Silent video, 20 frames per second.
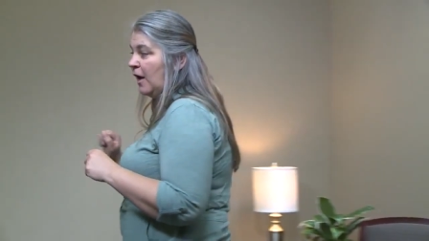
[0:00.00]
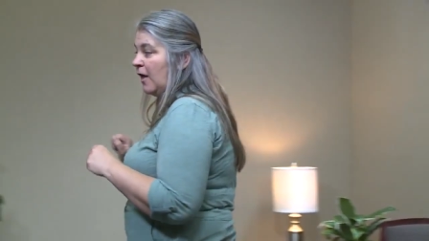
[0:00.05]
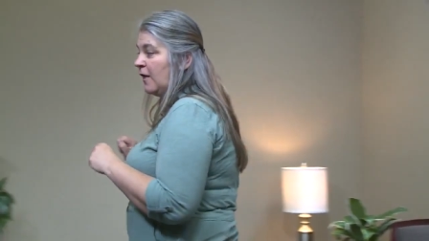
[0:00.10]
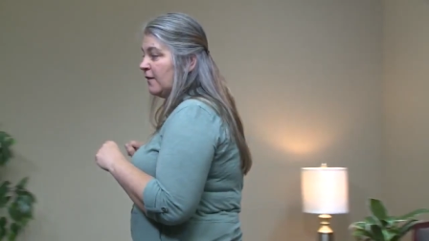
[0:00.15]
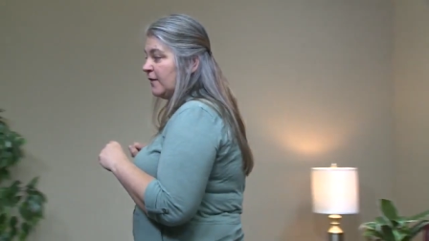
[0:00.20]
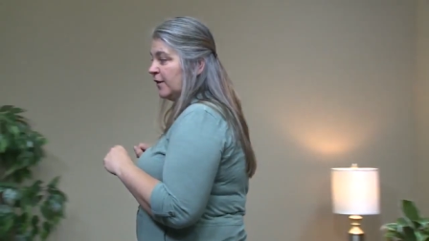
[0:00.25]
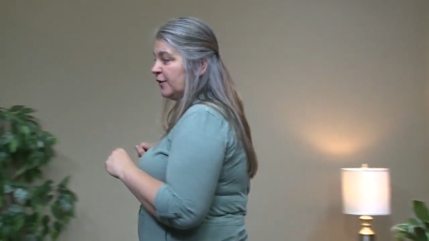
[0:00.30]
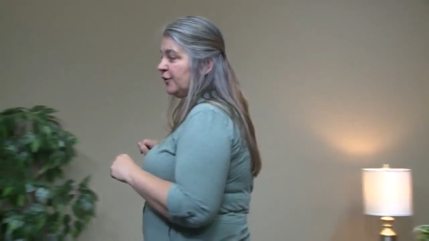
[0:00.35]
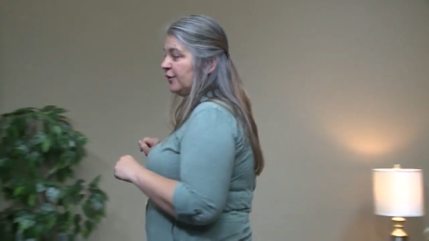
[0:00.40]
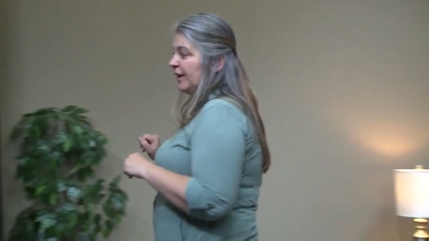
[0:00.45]

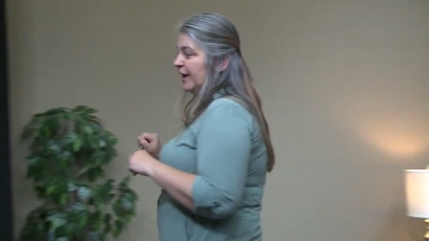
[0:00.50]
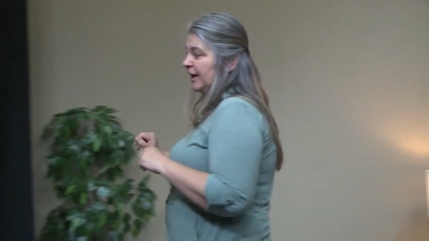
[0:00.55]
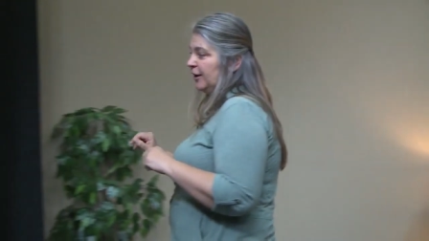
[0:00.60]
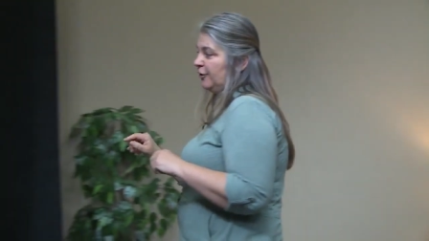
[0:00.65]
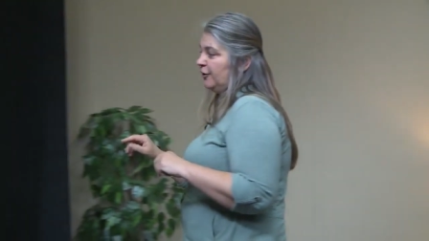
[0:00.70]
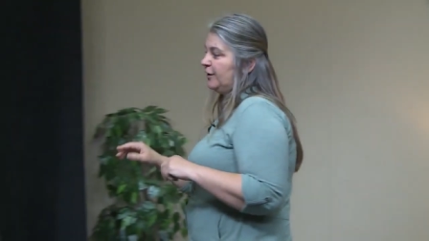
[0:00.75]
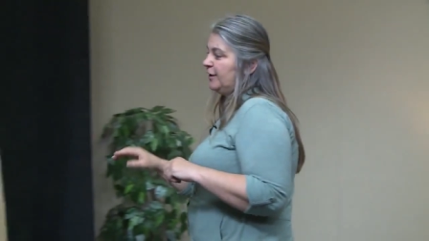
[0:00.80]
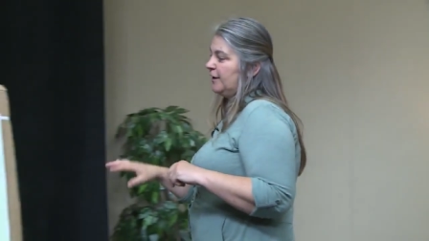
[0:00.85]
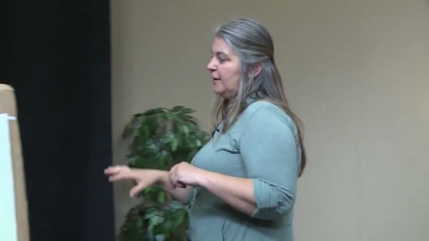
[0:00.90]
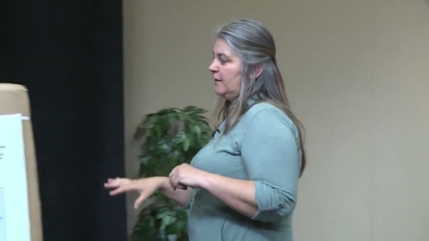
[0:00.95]
there are
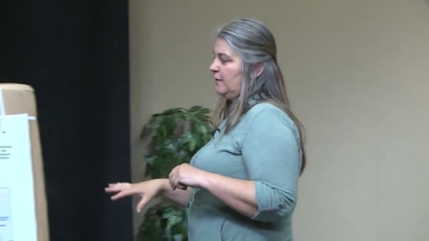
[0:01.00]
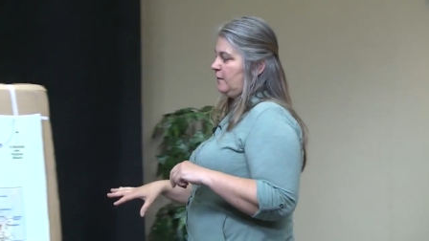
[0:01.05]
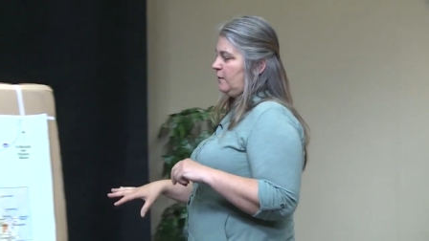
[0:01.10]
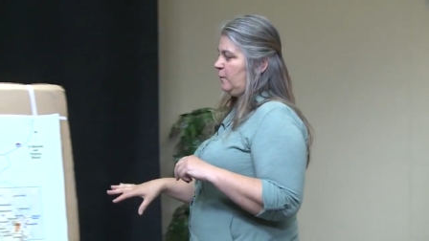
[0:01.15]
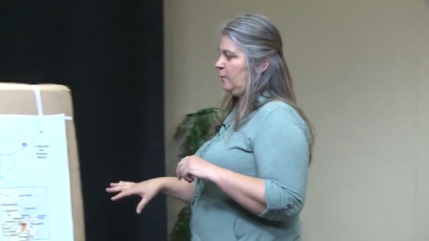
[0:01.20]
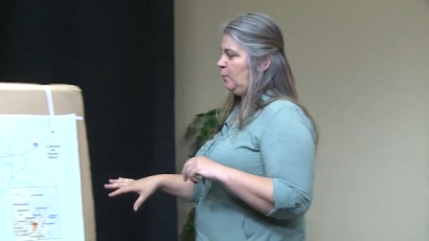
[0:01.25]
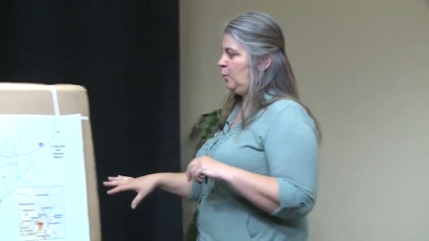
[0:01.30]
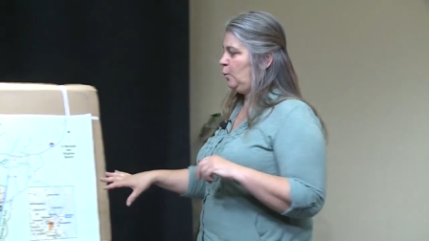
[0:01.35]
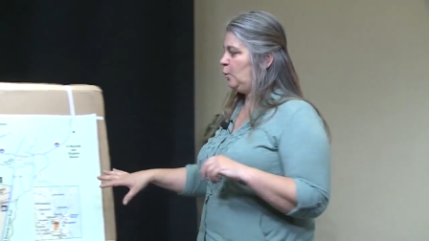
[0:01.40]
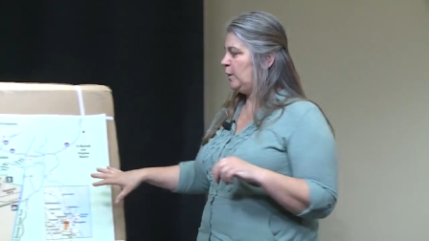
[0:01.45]

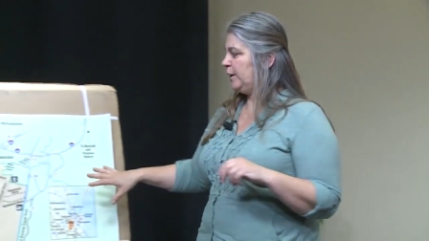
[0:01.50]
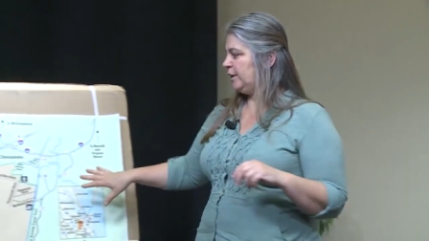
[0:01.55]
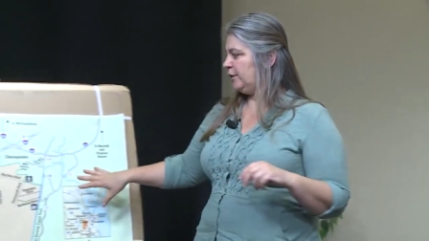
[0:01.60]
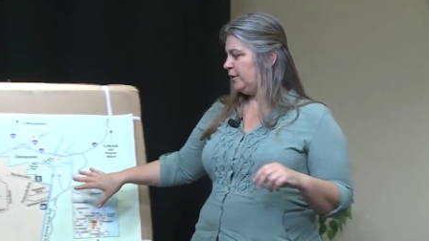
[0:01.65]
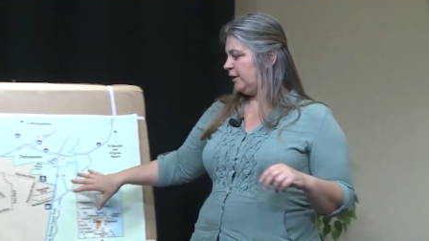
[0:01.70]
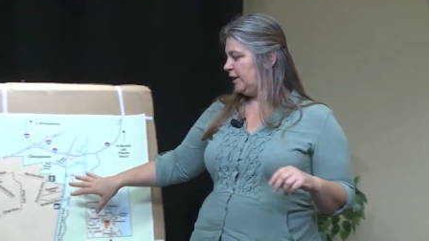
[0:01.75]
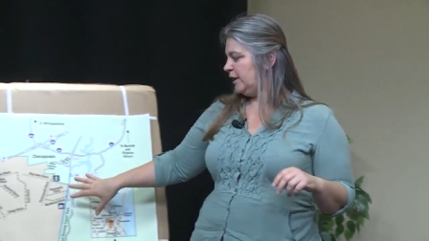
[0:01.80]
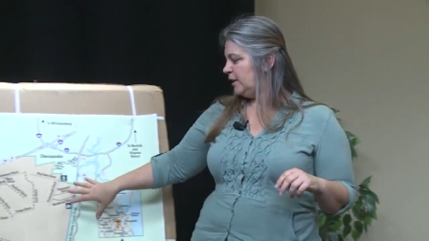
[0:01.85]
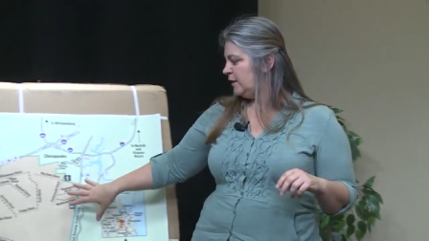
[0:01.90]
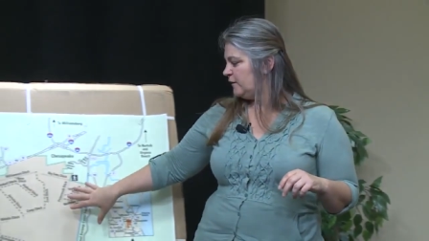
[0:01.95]
areas
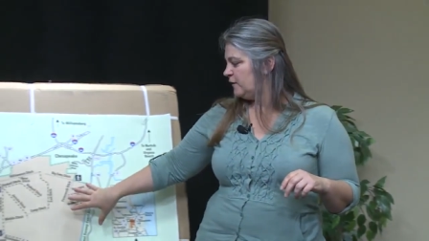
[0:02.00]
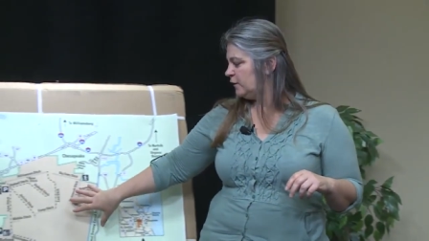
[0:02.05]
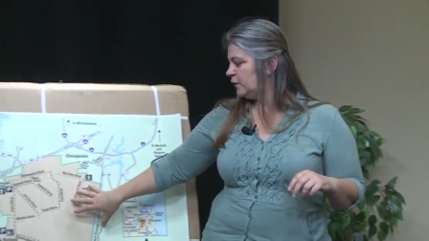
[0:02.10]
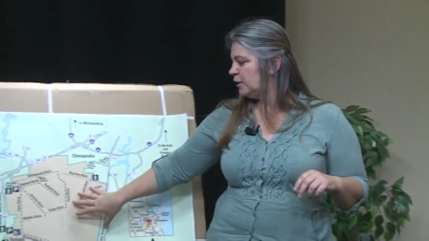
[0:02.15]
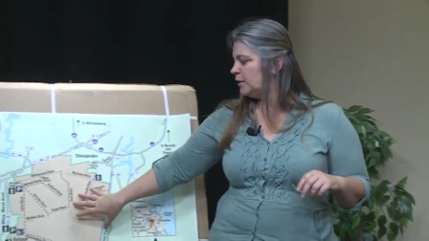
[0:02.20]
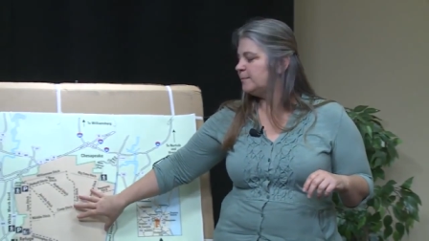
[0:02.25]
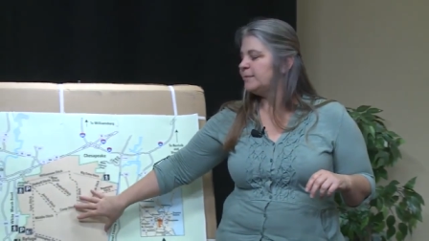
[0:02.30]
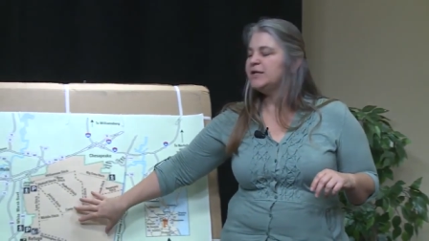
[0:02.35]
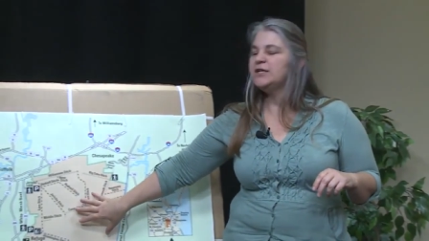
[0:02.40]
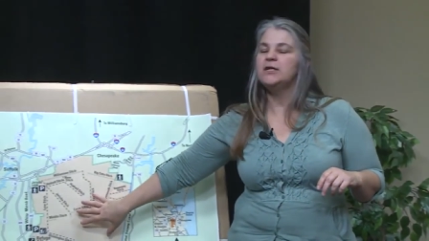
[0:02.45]
where it is
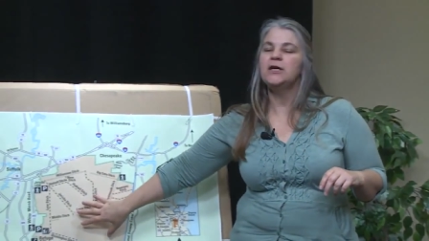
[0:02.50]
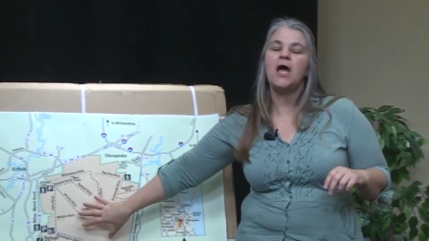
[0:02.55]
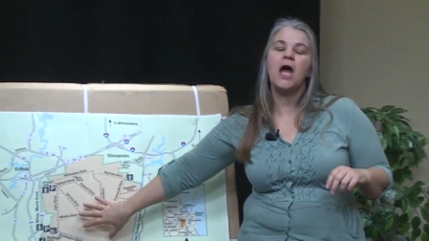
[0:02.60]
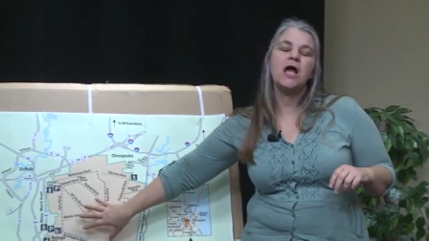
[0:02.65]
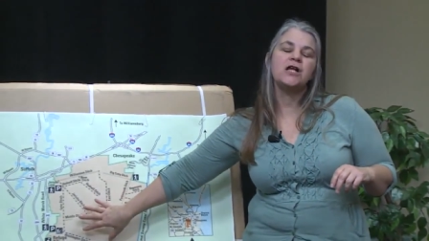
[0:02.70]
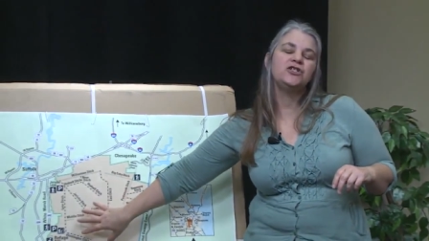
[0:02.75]
going to be